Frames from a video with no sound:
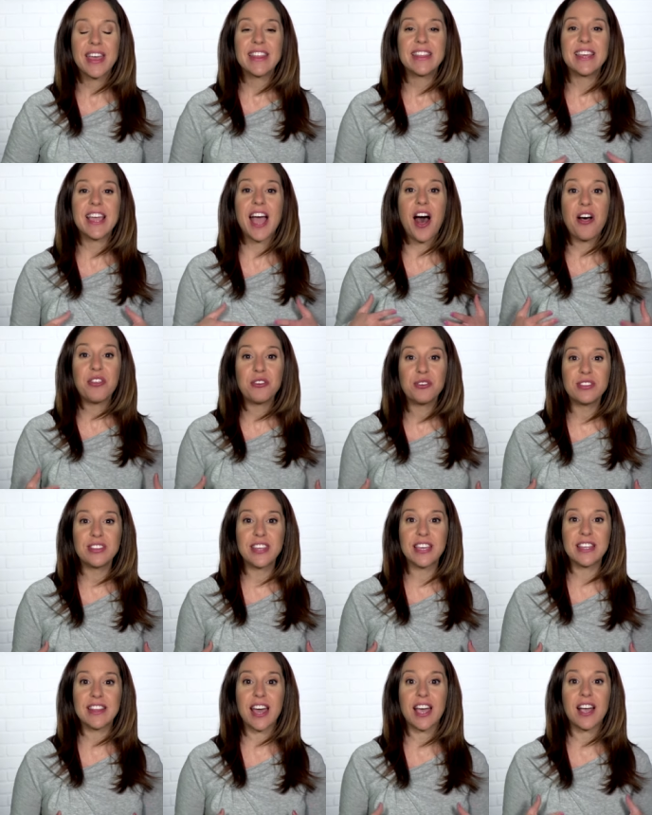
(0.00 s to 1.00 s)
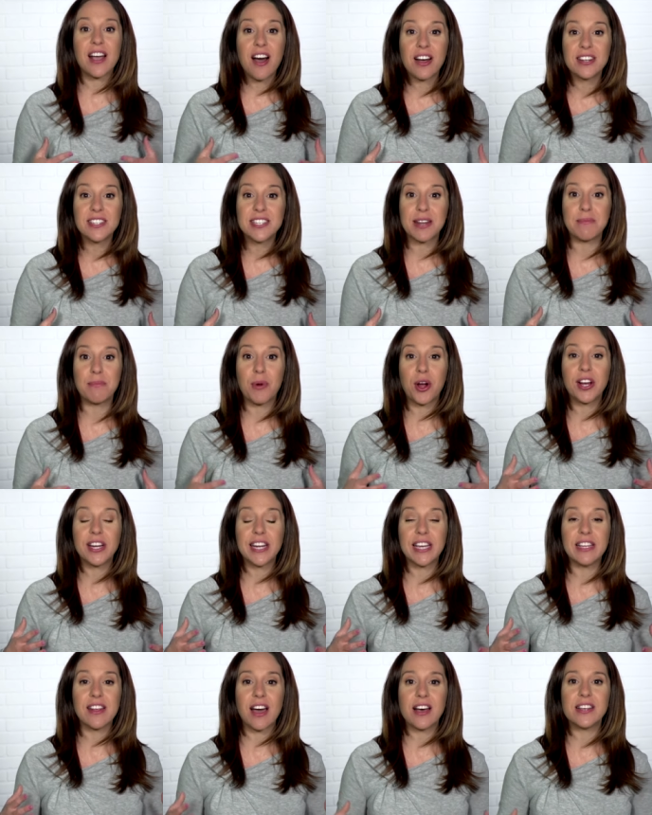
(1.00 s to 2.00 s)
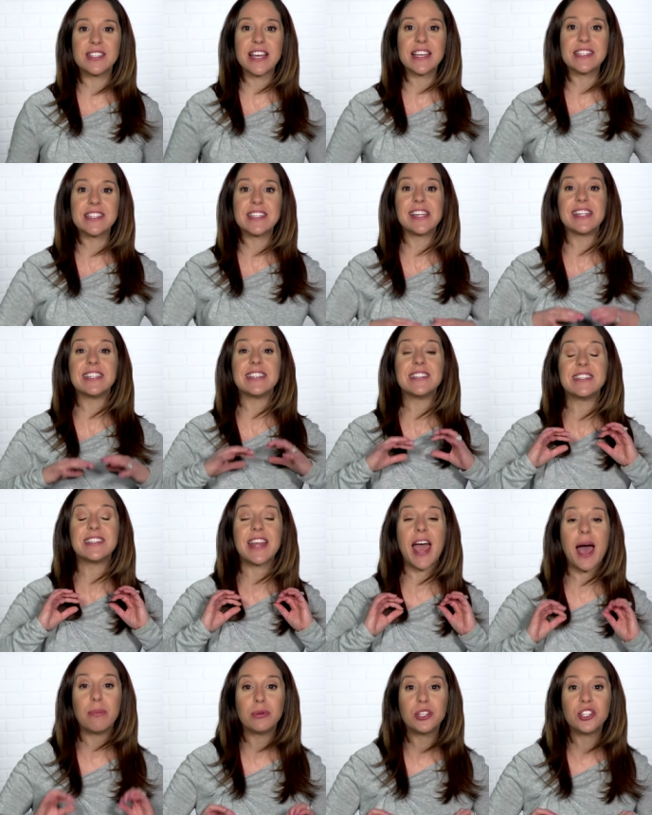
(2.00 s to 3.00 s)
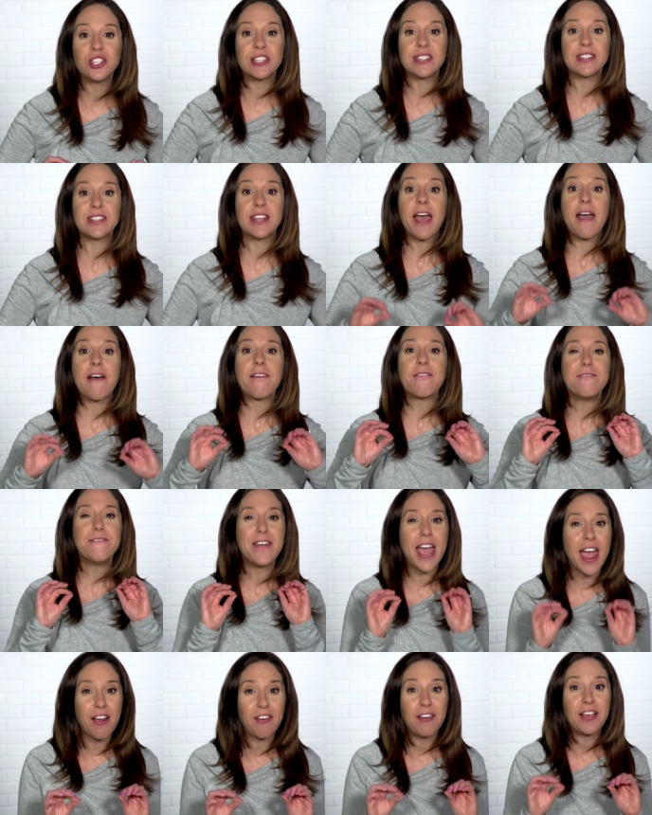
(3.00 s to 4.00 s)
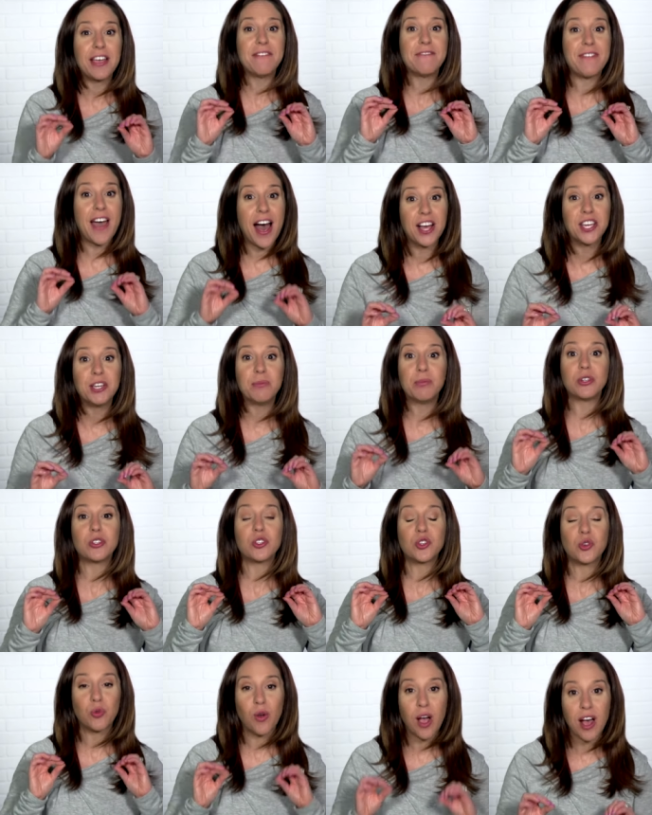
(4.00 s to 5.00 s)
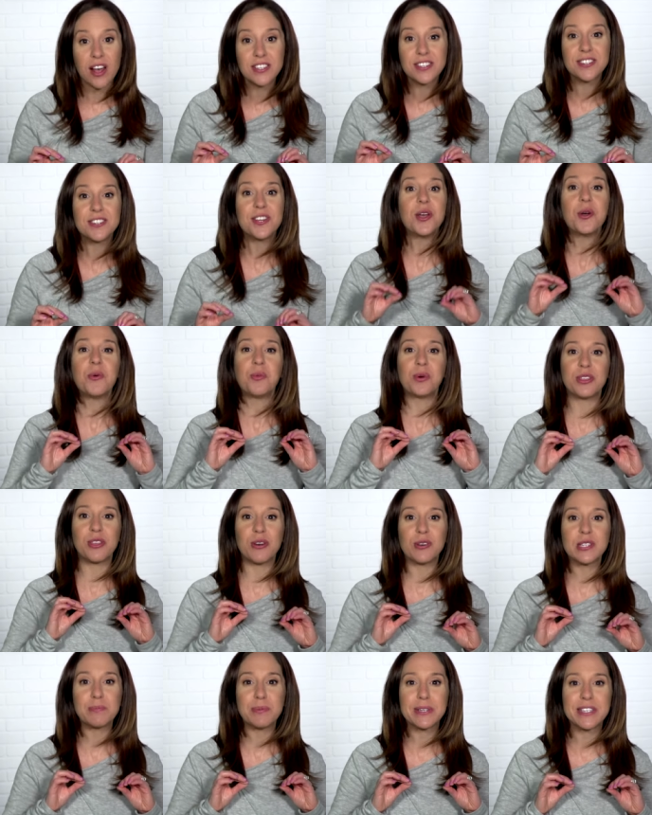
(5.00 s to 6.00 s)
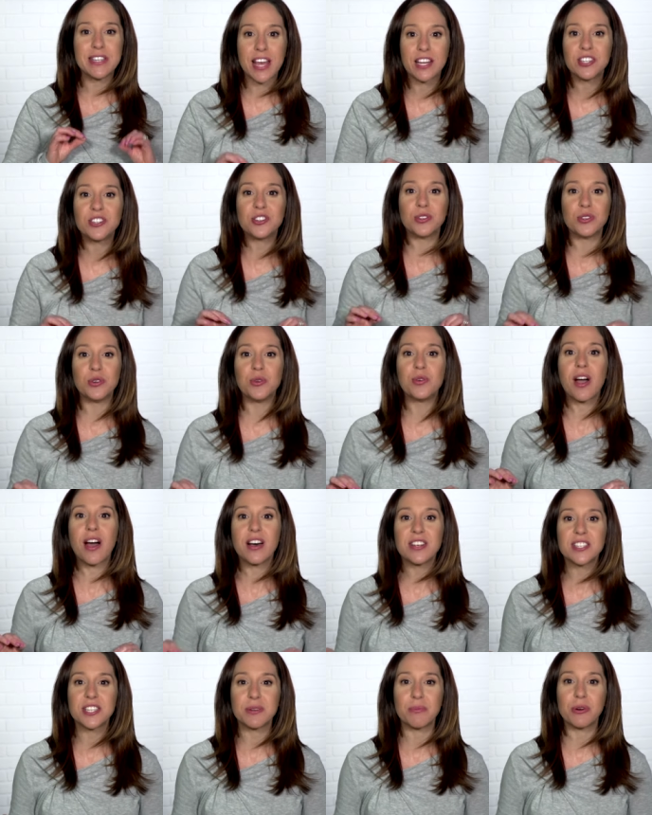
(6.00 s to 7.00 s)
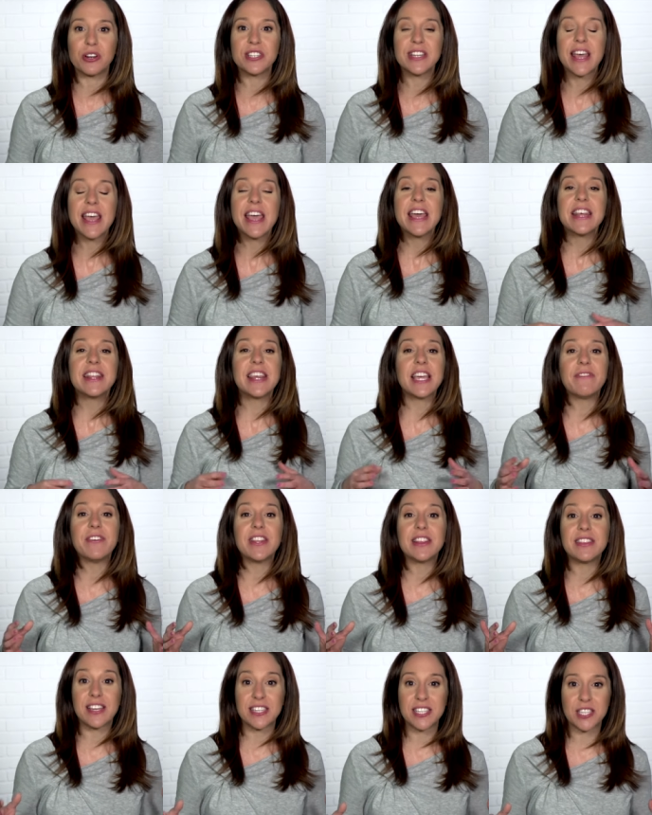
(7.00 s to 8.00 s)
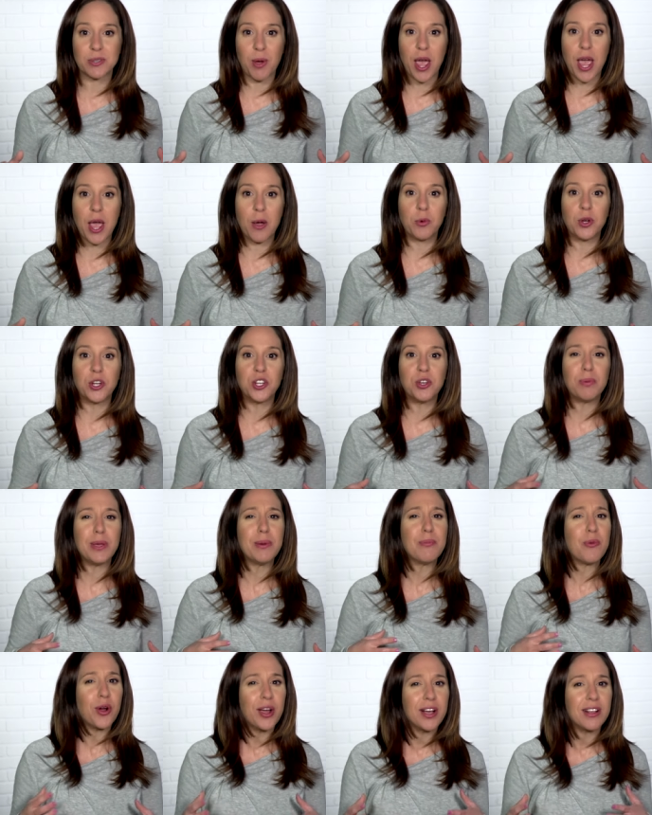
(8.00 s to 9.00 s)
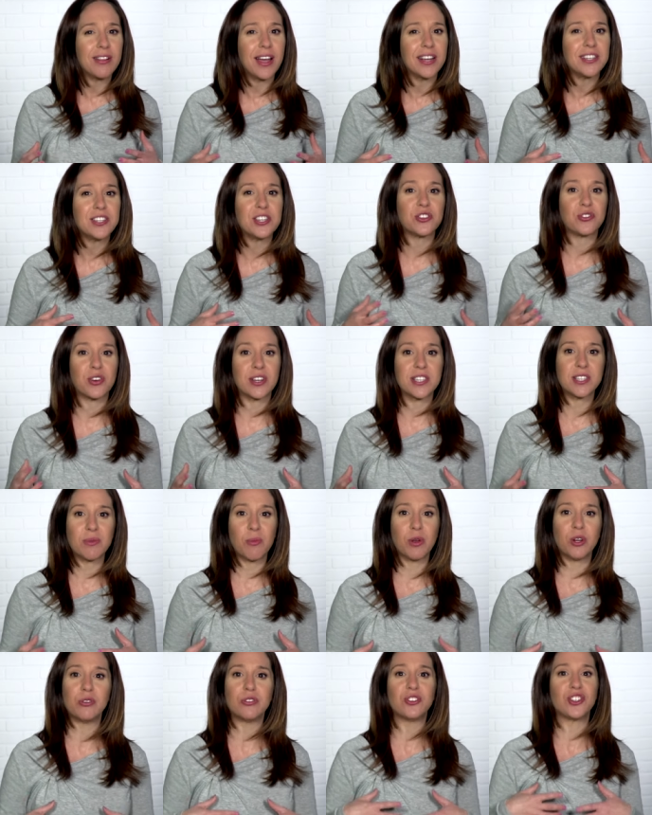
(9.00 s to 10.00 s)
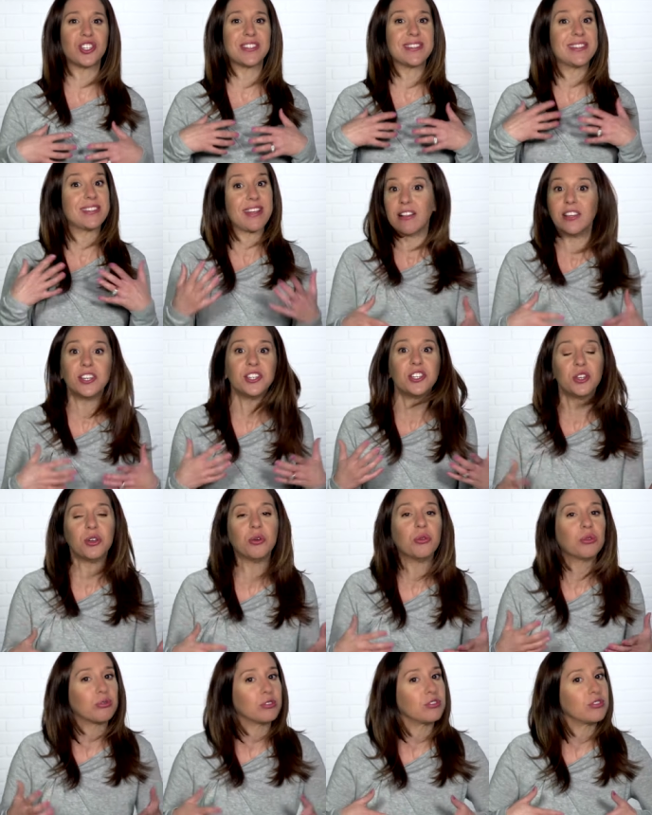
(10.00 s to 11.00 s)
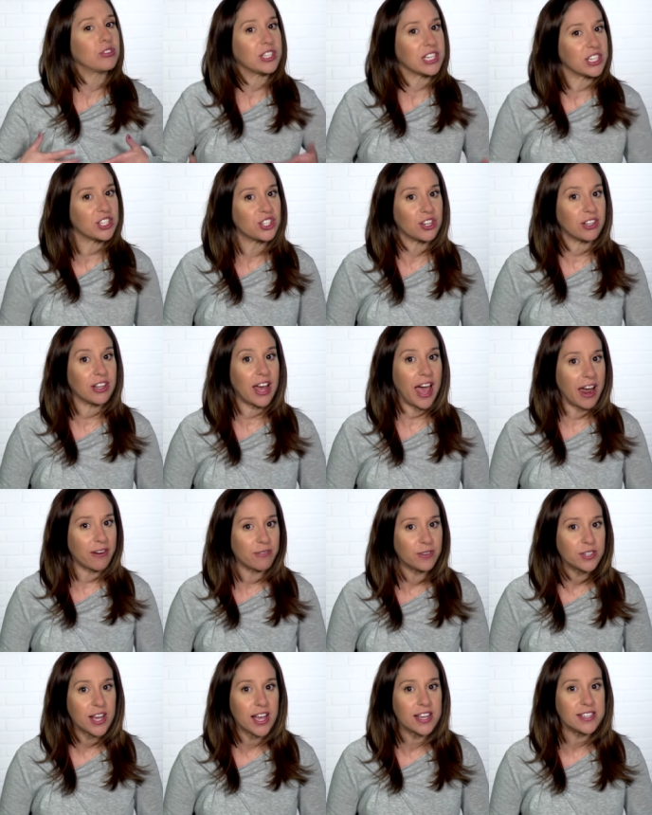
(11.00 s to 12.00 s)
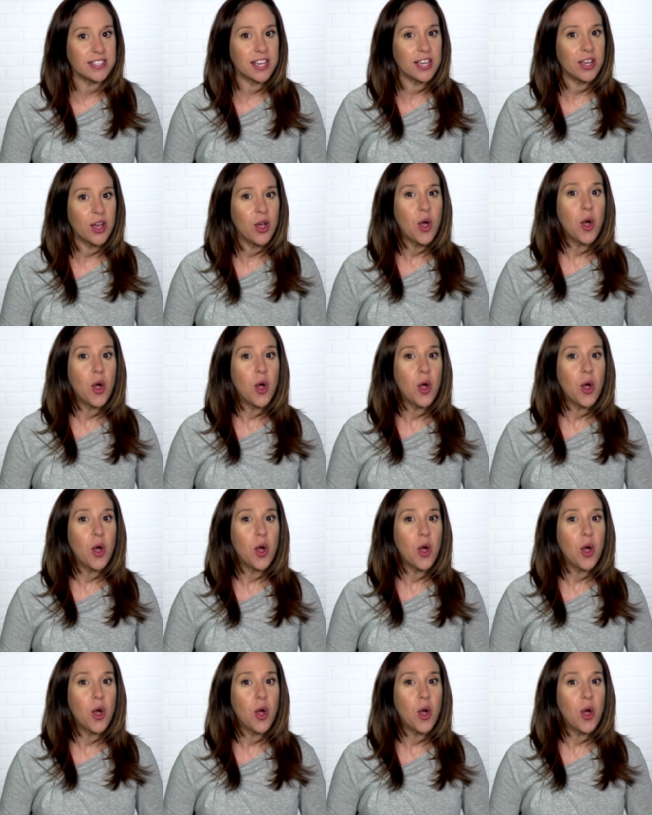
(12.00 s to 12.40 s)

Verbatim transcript: The other thing that content marketing does is it establishes very valuable trust with those potential new customers. Think of it this way would you be more inclined to trust someone who's just selling to you through traditional advertising